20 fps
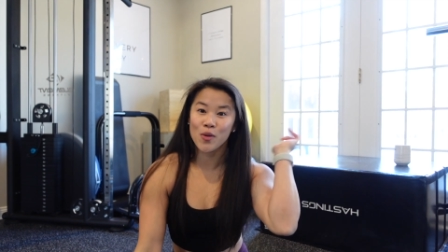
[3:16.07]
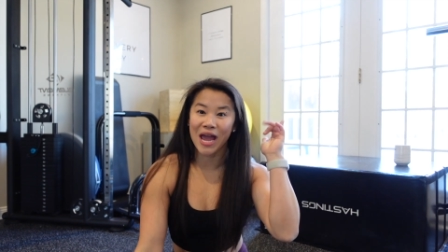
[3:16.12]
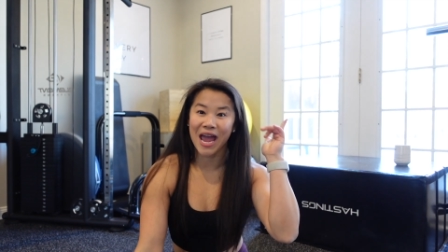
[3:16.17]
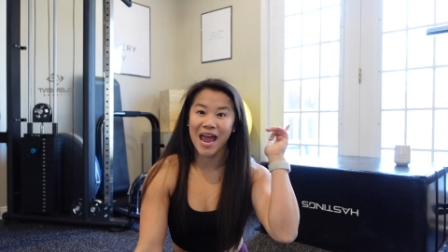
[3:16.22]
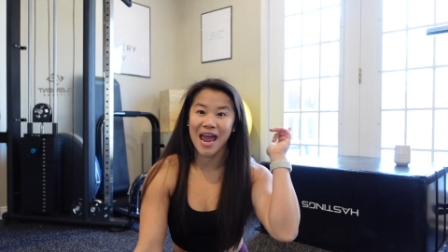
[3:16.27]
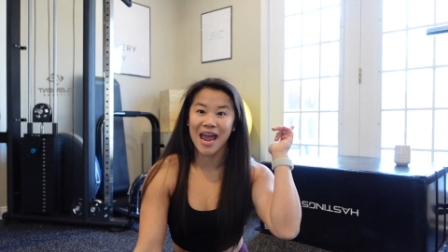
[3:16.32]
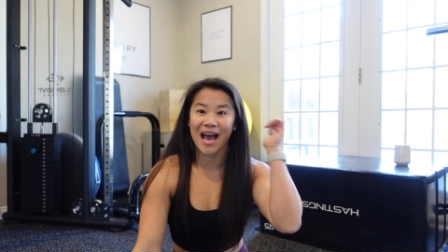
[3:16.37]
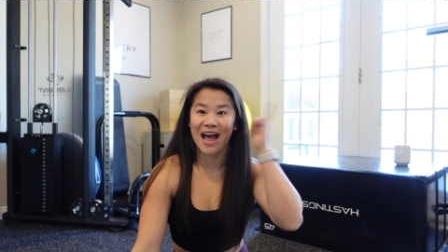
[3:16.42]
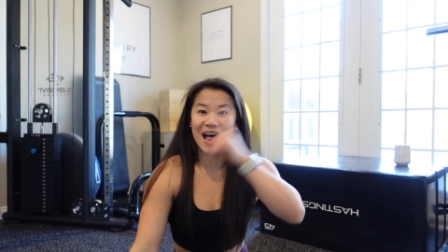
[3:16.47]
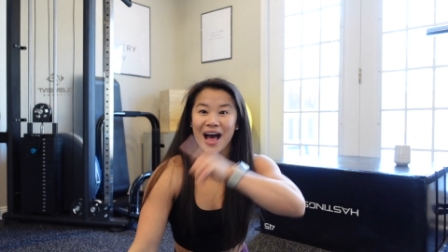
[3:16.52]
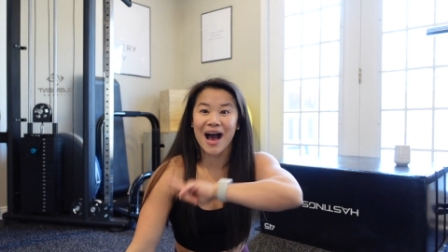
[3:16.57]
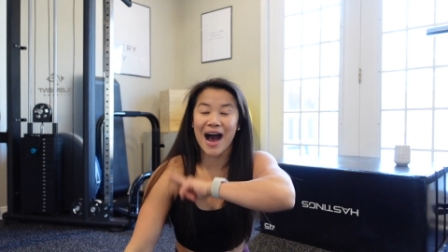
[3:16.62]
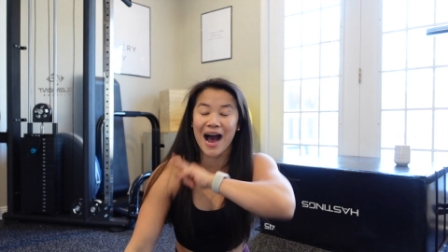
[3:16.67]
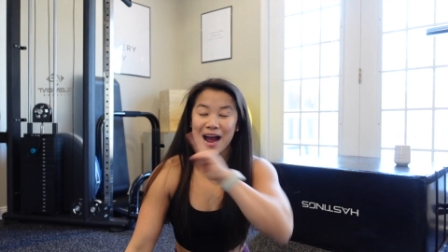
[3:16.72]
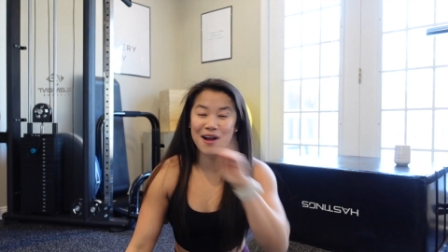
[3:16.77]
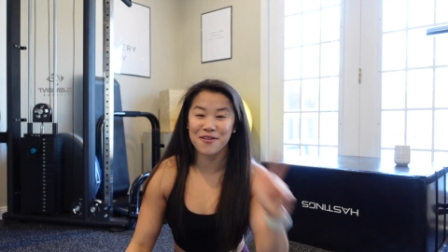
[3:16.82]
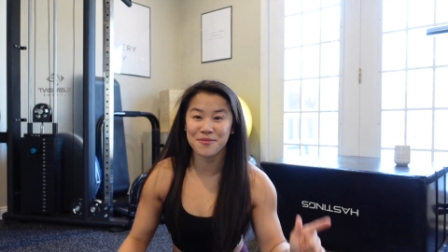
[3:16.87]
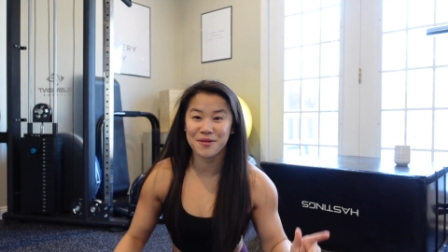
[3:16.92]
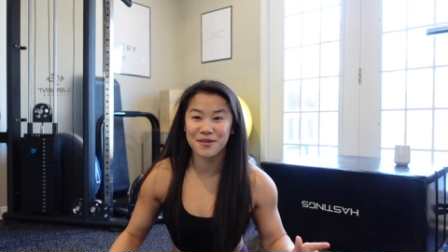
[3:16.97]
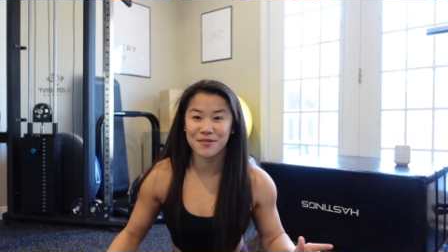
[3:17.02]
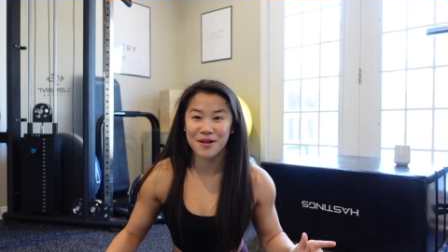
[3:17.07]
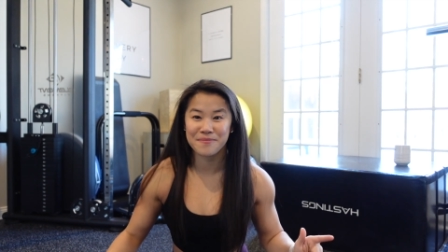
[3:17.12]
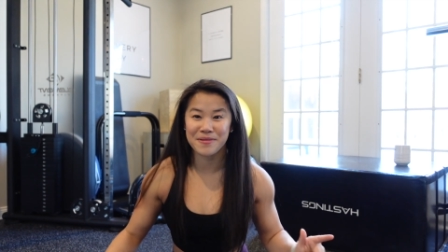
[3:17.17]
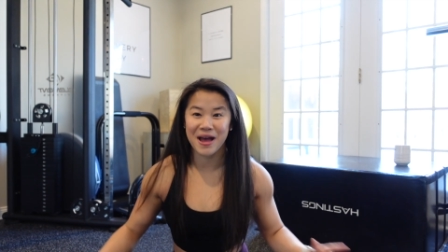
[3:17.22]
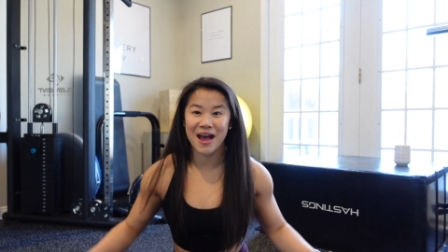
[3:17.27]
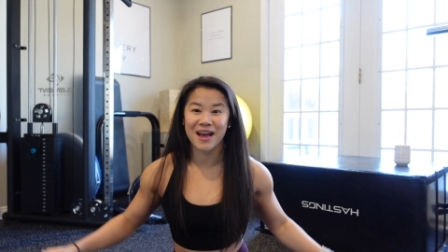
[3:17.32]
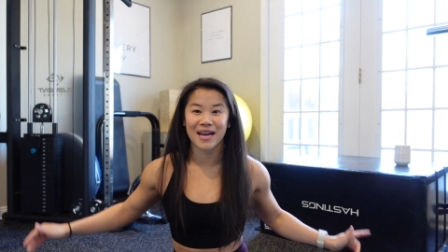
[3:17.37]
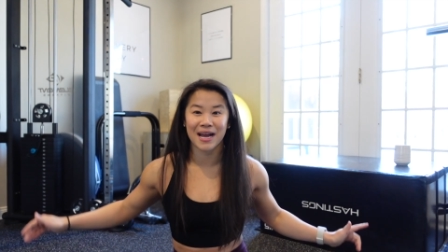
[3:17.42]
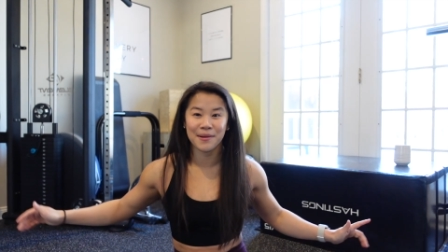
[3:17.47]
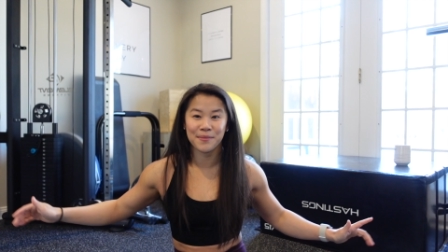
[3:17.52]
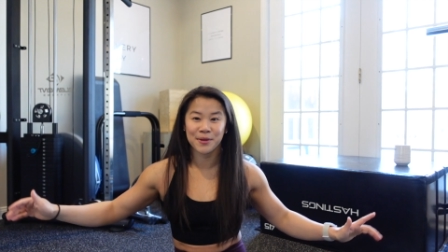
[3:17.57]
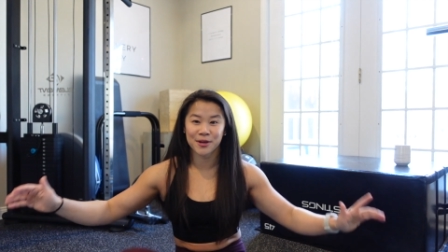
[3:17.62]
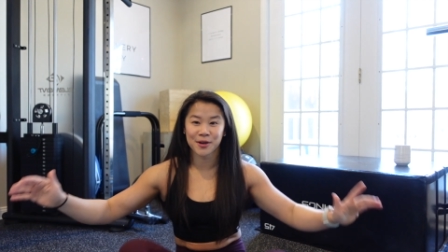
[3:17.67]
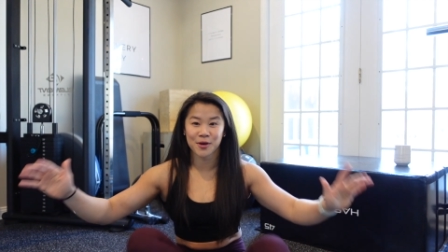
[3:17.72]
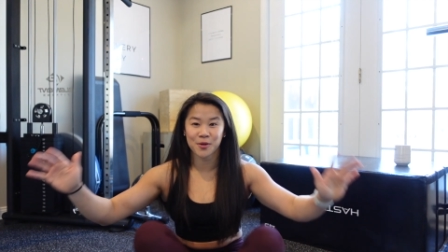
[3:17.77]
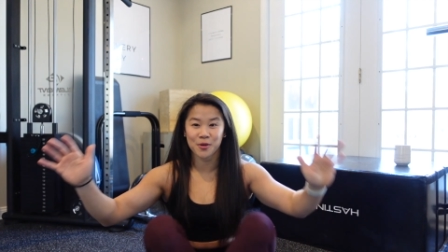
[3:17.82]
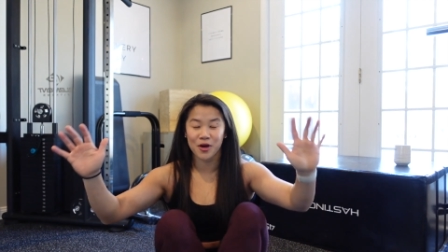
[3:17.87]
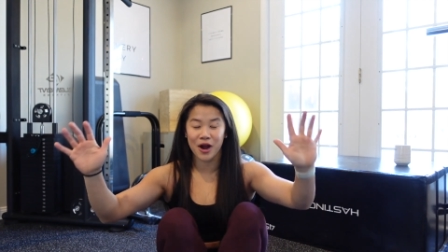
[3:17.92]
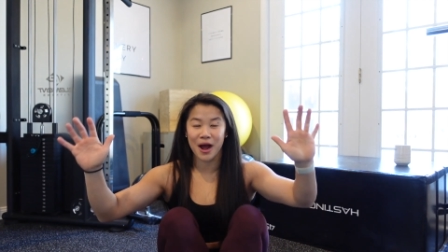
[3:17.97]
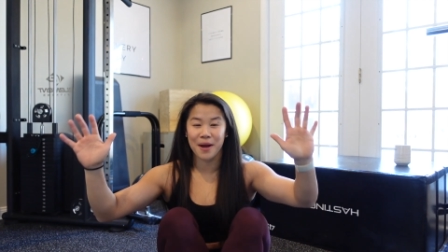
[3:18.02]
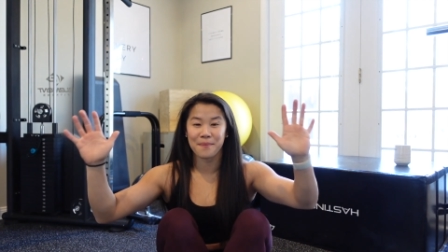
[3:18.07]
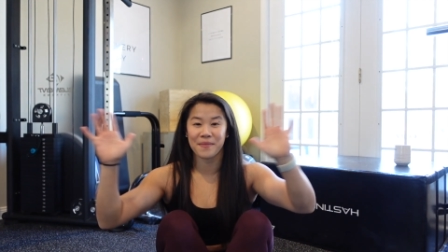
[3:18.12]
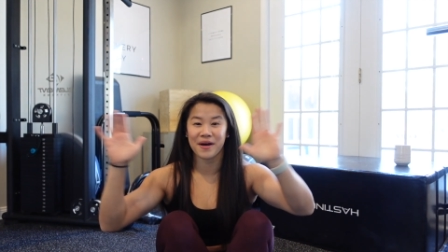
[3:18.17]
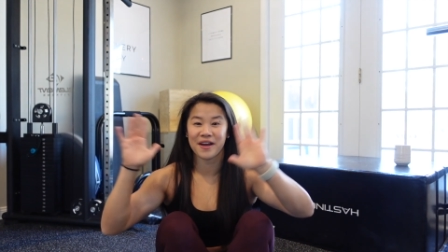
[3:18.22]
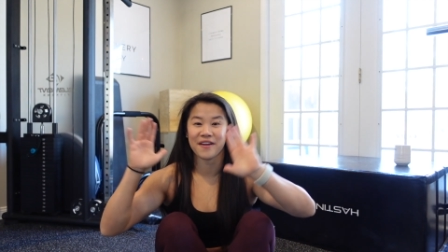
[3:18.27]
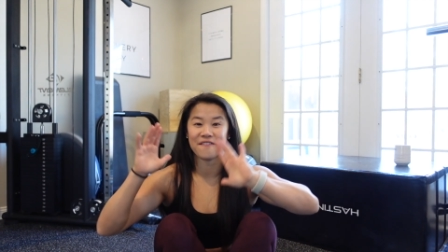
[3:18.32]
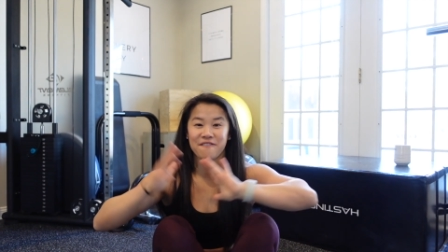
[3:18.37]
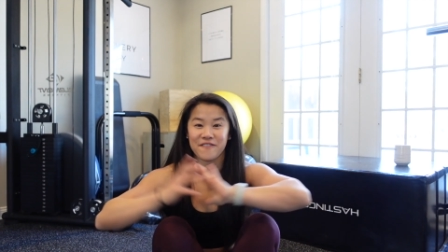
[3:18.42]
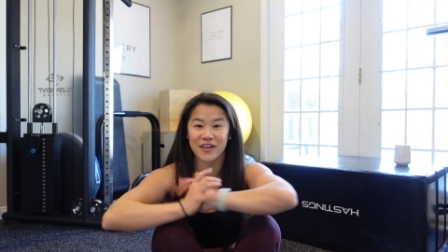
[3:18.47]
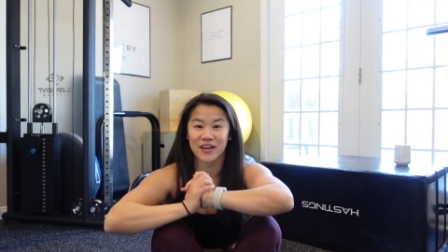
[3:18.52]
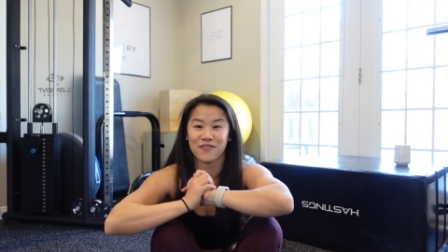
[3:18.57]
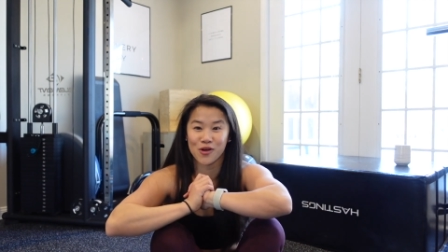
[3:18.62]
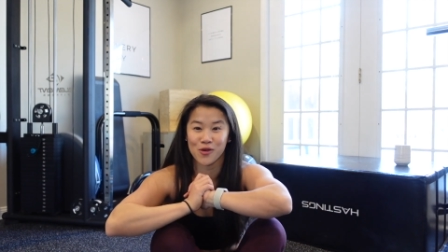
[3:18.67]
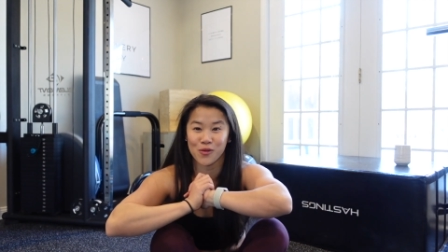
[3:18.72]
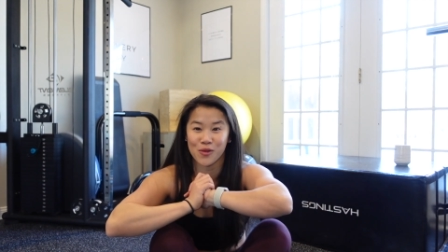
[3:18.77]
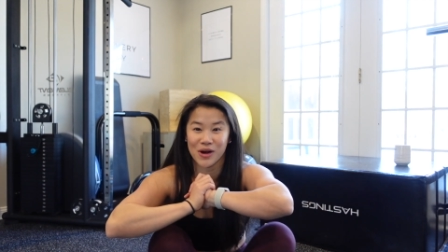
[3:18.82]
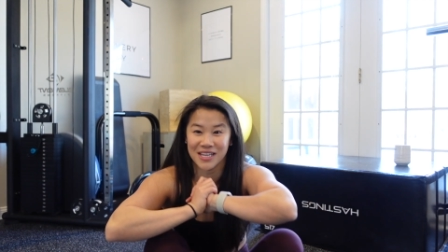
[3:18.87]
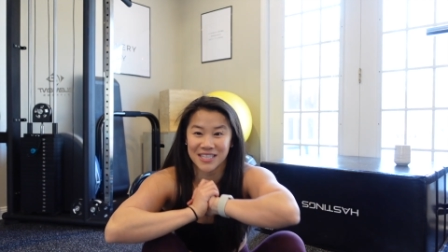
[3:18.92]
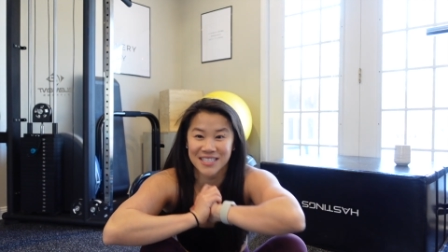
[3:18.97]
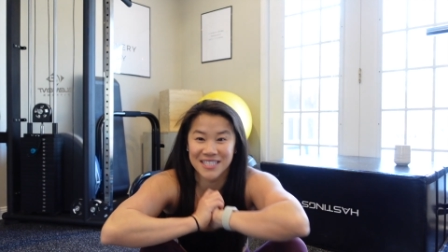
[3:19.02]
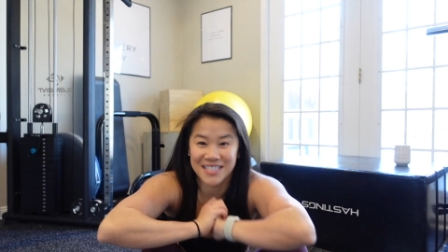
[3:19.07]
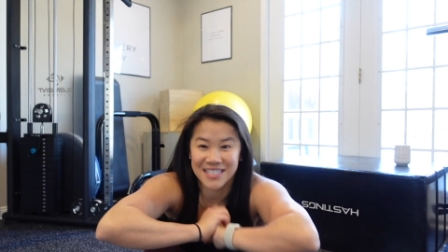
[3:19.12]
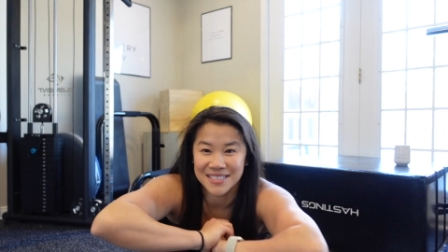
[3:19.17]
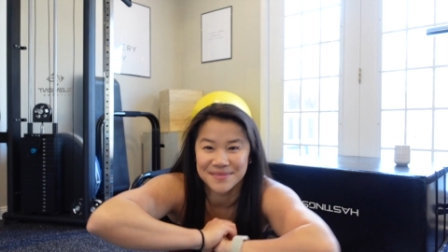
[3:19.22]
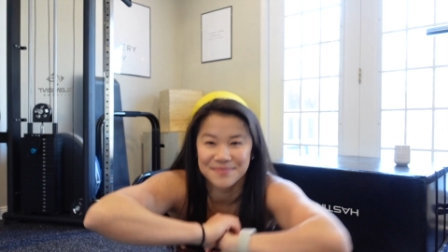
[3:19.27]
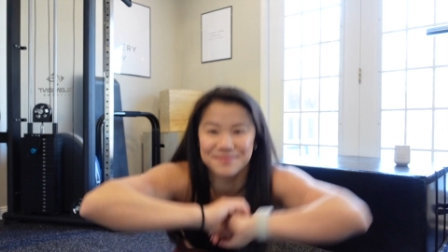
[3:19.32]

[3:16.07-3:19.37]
Okay, I will be right back. I'm gonna go grab my favorite ones.